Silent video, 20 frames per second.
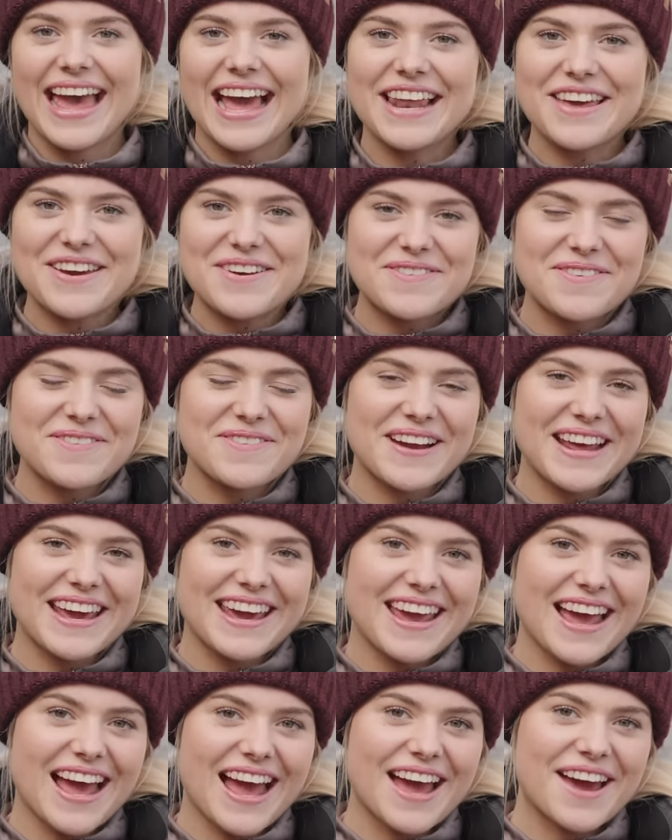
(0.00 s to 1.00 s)
Hello
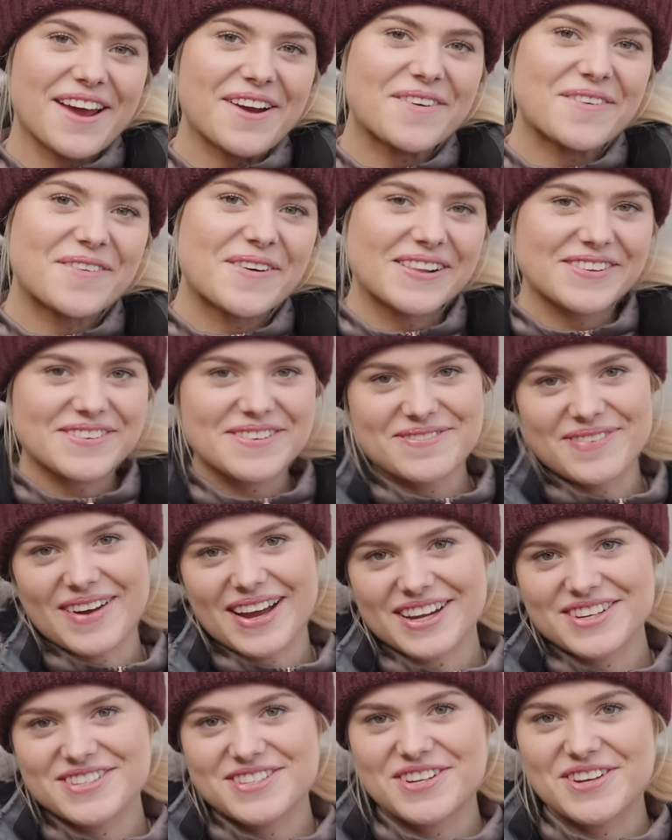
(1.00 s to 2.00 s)
everybody and welcome
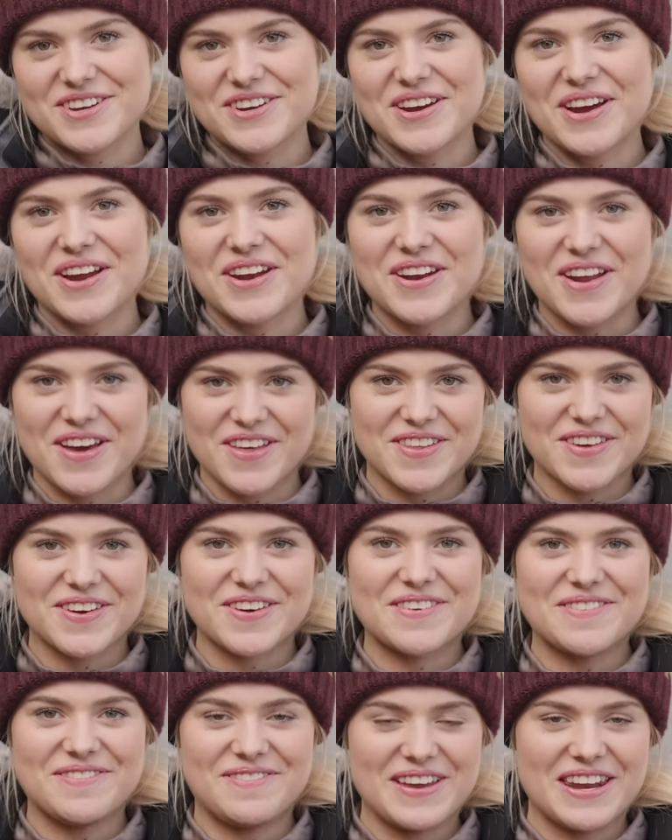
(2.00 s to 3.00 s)
back to
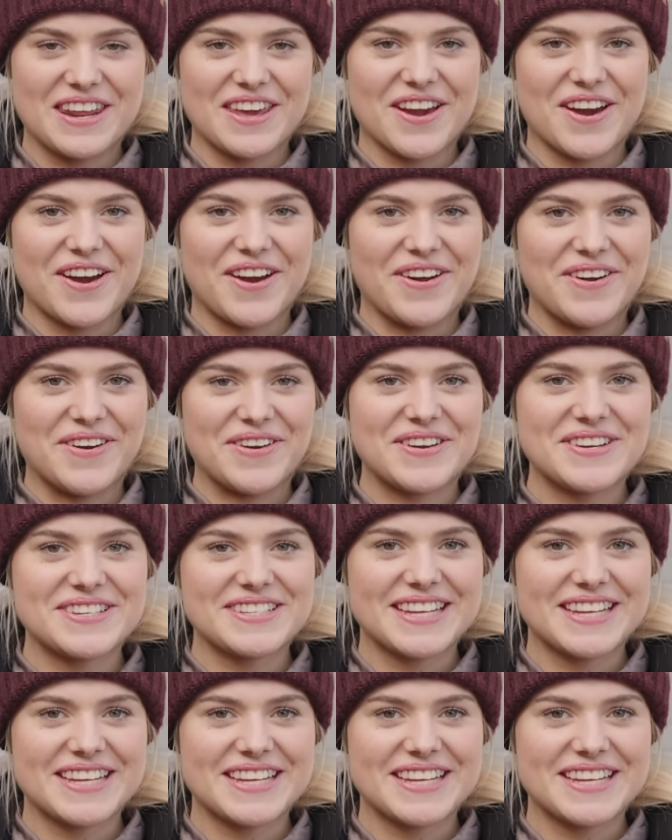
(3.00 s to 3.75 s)
another video.